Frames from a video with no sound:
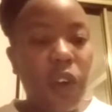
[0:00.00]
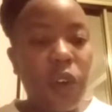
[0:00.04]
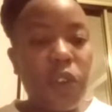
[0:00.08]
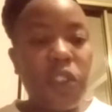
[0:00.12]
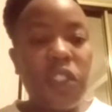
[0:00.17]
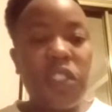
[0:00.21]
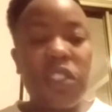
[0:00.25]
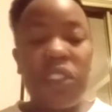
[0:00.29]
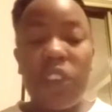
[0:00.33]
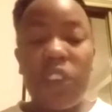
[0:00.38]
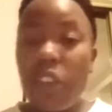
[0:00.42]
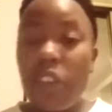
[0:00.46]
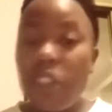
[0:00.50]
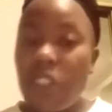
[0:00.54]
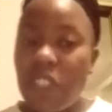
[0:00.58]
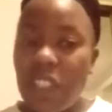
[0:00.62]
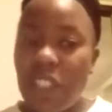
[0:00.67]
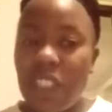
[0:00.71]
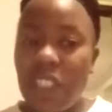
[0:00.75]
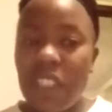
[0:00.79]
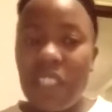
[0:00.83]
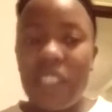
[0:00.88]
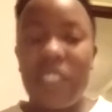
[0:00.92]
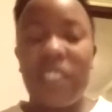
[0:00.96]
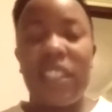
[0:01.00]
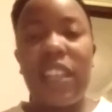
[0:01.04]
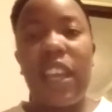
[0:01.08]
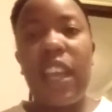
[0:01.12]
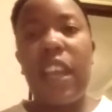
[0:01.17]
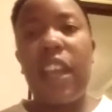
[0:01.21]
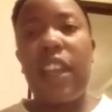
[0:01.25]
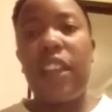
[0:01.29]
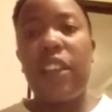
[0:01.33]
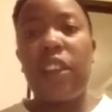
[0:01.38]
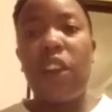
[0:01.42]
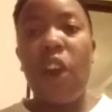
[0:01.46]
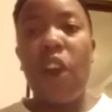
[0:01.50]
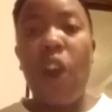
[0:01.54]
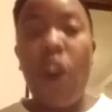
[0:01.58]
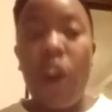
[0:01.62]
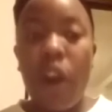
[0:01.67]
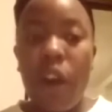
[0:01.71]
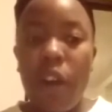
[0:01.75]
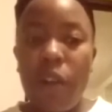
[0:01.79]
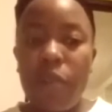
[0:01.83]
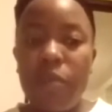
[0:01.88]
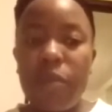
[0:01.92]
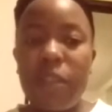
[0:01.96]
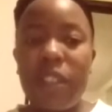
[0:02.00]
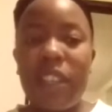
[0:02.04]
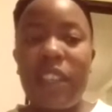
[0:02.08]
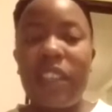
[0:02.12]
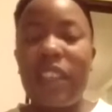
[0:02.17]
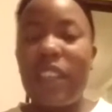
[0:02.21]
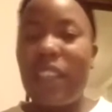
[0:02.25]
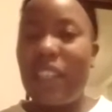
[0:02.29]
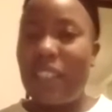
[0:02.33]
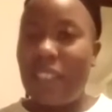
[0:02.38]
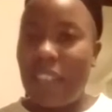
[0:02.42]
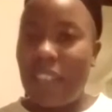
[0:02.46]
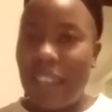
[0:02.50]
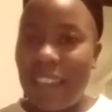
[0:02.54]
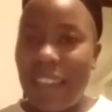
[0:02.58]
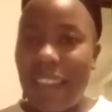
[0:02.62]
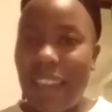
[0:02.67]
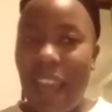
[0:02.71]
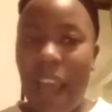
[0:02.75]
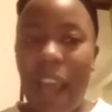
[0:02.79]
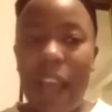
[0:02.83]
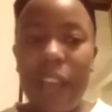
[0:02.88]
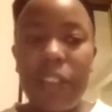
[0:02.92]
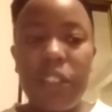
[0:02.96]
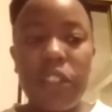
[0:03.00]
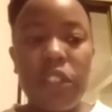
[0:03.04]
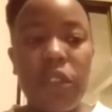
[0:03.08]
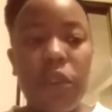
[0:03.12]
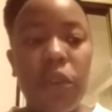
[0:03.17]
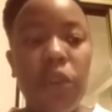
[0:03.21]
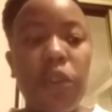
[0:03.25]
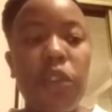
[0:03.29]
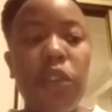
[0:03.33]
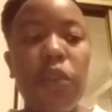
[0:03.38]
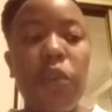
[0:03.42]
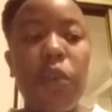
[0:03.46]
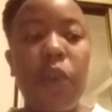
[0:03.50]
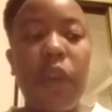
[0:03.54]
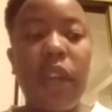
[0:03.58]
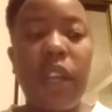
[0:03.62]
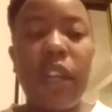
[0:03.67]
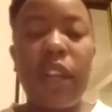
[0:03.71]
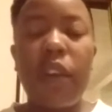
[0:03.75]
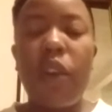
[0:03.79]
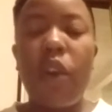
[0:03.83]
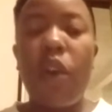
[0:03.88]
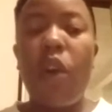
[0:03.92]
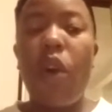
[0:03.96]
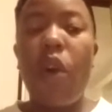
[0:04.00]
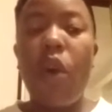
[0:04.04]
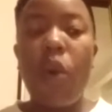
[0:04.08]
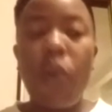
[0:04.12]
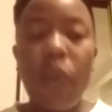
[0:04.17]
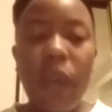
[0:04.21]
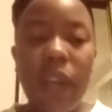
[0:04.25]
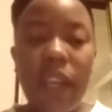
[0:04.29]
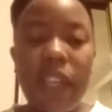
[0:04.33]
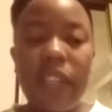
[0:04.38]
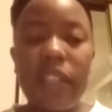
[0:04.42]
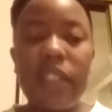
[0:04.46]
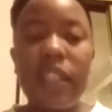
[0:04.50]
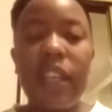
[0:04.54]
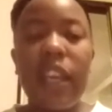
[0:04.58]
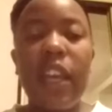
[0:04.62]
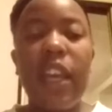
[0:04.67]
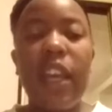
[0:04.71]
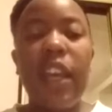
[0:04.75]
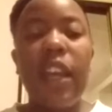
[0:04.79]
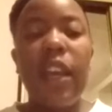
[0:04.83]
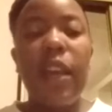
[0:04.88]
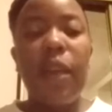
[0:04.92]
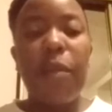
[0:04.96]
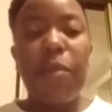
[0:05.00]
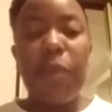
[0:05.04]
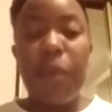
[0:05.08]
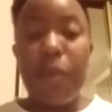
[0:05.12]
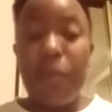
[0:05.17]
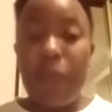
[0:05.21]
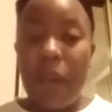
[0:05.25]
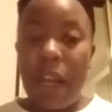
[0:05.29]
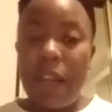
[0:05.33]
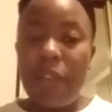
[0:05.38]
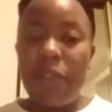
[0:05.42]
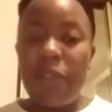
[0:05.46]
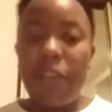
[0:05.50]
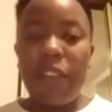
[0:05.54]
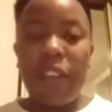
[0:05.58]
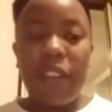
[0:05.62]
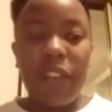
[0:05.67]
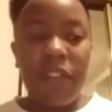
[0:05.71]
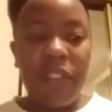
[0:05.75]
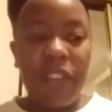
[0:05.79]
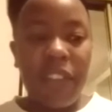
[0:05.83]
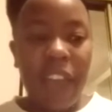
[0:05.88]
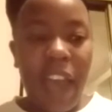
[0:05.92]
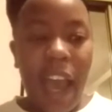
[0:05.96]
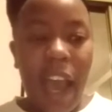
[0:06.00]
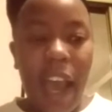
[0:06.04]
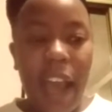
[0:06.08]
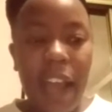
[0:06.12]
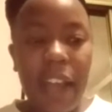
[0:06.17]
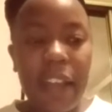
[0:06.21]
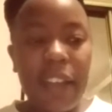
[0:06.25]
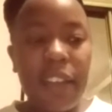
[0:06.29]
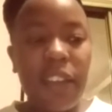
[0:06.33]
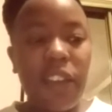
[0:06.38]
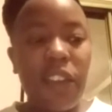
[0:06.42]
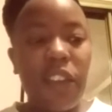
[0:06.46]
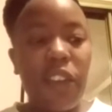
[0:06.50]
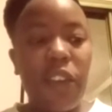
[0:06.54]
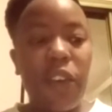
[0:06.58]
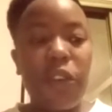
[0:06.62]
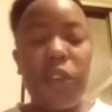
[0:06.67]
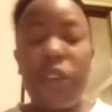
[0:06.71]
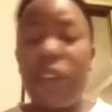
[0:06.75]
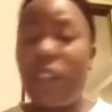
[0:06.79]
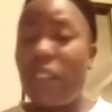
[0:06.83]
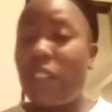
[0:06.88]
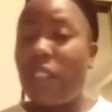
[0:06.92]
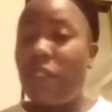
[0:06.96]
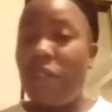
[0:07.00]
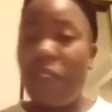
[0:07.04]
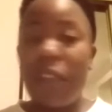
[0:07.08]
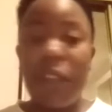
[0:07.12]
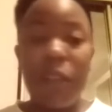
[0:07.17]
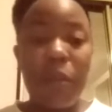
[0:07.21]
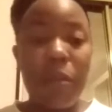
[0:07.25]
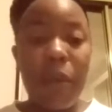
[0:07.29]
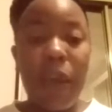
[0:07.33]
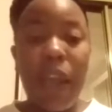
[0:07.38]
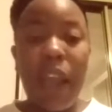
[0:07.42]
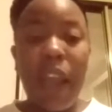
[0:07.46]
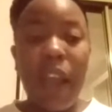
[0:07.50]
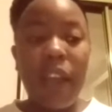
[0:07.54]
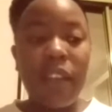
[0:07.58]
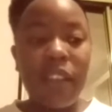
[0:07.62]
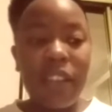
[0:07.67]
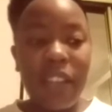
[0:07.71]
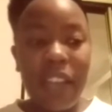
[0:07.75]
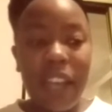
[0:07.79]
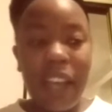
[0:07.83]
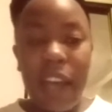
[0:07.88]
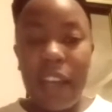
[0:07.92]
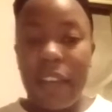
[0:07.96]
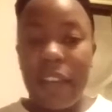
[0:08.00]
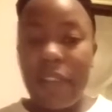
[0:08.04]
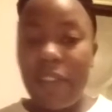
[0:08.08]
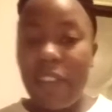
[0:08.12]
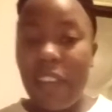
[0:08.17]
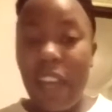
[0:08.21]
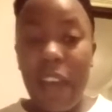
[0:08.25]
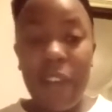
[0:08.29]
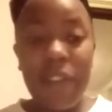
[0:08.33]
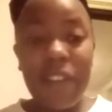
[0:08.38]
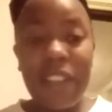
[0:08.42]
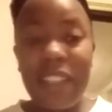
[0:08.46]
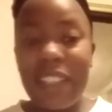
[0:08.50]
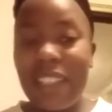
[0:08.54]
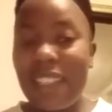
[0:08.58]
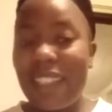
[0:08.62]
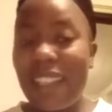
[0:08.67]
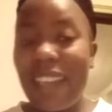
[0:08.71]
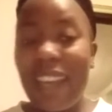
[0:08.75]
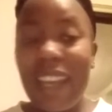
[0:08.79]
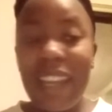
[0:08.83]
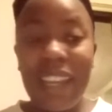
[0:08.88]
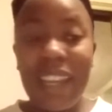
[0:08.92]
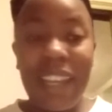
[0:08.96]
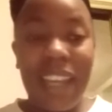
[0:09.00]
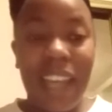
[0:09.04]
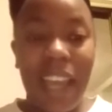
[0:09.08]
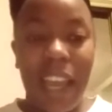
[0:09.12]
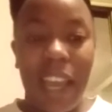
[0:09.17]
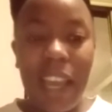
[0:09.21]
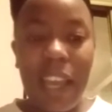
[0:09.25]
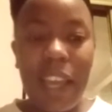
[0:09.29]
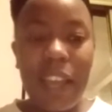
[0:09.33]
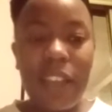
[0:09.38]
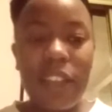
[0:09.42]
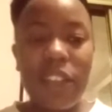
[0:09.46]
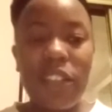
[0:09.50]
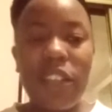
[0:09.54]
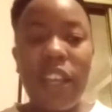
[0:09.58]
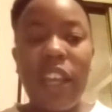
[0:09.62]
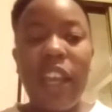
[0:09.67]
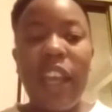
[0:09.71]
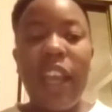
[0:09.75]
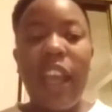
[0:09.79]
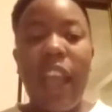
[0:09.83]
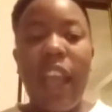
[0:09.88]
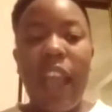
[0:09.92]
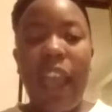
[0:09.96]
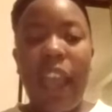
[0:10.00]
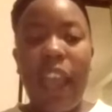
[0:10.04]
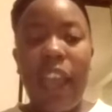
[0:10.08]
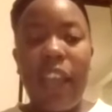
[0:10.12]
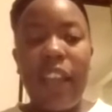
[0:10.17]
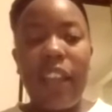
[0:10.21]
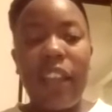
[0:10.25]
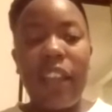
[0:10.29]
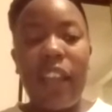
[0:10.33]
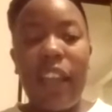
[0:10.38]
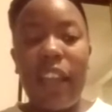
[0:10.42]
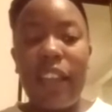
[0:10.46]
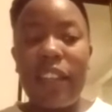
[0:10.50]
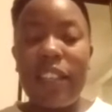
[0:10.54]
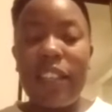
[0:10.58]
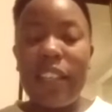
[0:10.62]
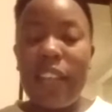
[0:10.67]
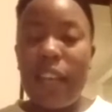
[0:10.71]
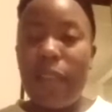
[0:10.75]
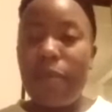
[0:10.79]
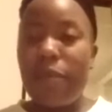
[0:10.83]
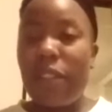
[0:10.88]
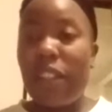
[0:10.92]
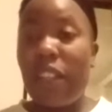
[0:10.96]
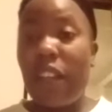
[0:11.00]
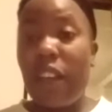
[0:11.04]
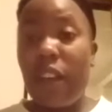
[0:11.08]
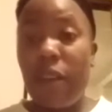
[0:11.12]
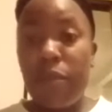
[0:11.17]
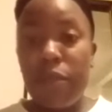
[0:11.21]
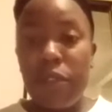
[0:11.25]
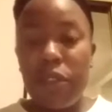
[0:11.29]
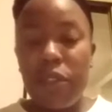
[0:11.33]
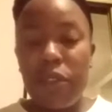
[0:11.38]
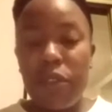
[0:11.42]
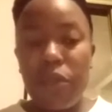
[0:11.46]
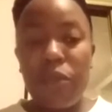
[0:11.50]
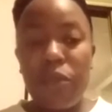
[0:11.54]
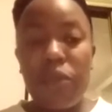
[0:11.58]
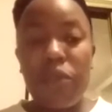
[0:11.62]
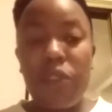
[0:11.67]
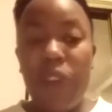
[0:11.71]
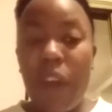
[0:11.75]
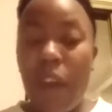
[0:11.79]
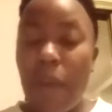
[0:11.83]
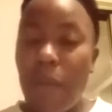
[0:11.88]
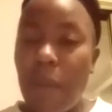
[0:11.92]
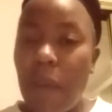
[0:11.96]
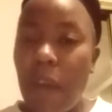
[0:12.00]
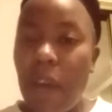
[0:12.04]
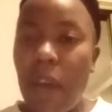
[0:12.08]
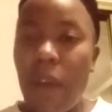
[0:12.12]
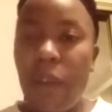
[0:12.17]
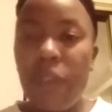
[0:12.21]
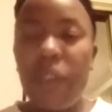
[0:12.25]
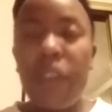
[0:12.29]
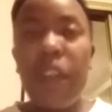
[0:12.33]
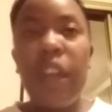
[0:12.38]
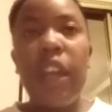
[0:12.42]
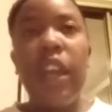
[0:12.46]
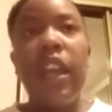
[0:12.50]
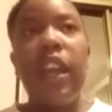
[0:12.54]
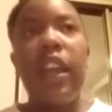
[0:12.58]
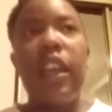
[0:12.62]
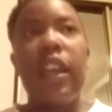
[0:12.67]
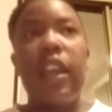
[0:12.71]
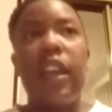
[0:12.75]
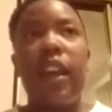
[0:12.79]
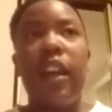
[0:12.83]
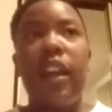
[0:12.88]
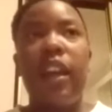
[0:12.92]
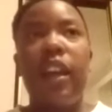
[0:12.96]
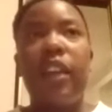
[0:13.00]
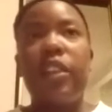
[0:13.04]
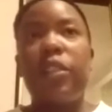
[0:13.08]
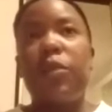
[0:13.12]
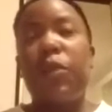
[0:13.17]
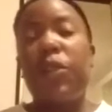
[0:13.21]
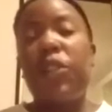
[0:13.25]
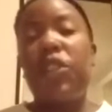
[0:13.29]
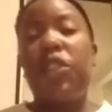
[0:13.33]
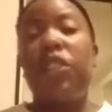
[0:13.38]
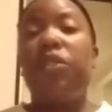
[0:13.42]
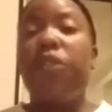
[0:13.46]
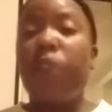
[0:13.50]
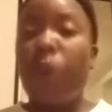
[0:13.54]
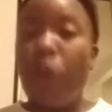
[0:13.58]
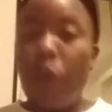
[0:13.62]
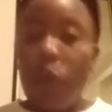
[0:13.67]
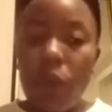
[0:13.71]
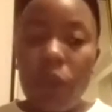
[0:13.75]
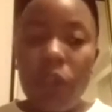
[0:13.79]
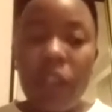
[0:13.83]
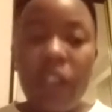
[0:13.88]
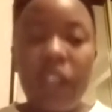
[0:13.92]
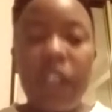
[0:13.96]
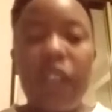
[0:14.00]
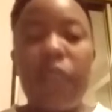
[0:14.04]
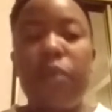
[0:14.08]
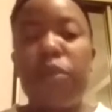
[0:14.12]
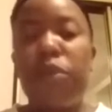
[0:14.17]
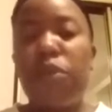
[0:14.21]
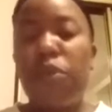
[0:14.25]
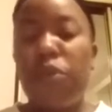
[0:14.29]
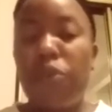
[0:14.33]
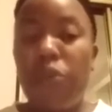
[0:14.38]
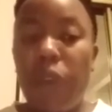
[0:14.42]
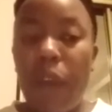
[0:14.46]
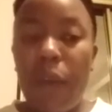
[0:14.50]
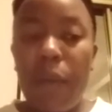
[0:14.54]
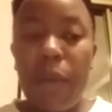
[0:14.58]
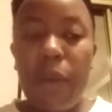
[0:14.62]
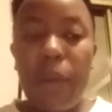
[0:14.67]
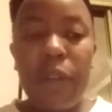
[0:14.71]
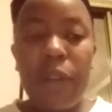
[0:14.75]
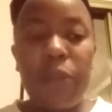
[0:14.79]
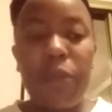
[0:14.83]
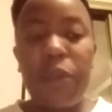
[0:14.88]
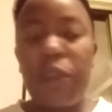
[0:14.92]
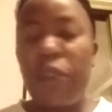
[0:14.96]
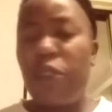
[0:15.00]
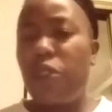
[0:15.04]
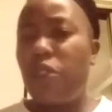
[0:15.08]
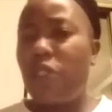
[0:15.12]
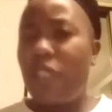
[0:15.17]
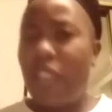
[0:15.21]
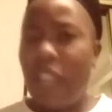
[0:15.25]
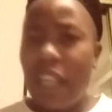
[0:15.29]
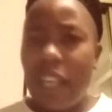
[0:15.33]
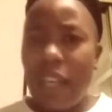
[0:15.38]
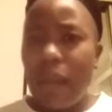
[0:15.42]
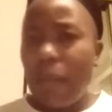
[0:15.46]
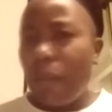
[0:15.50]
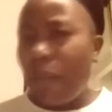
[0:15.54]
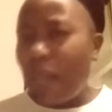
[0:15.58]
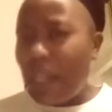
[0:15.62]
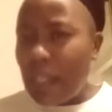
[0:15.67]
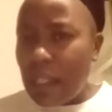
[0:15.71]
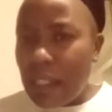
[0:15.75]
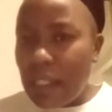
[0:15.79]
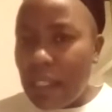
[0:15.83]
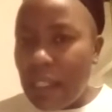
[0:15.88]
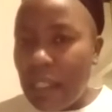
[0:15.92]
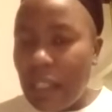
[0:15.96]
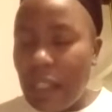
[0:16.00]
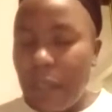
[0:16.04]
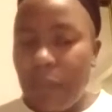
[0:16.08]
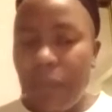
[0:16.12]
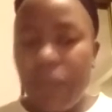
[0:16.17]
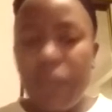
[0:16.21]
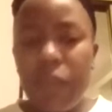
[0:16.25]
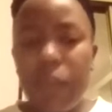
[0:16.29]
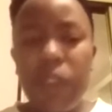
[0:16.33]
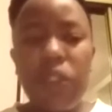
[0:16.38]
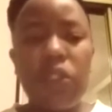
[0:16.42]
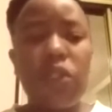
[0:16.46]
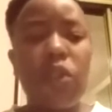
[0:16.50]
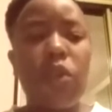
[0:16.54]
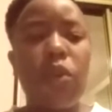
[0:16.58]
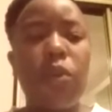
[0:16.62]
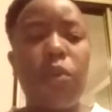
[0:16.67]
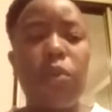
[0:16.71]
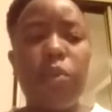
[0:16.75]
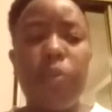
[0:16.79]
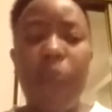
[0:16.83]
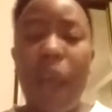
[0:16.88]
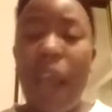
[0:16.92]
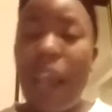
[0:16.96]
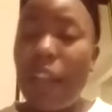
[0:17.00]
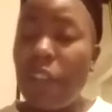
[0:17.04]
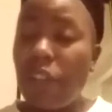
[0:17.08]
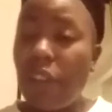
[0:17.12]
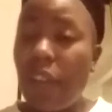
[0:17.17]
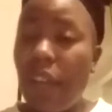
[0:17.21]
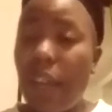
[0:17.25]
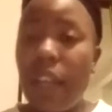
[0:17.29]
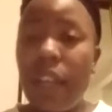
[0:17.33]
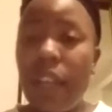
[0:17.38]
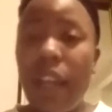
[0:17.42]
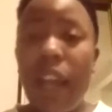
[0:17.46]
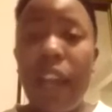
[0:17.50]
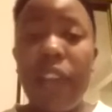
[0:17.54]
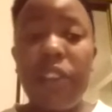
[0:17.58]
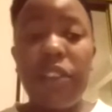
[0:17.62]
starches and carbs and things like that. So you want to always be mindful of that. You can develop cavities at any age, and a lot of times it comes through dry mouth, especially if you're older. It comes through dry mouth because you're taking medicine. So hydrate,